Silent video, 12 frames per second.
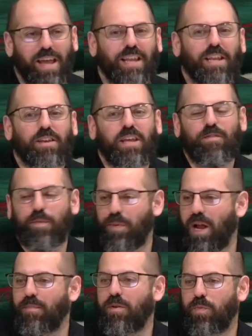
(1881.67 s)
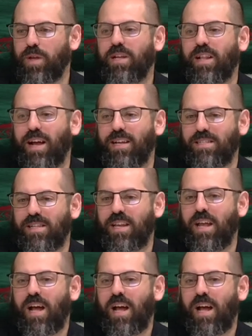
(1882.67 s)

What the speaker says: He didn't even probably realize that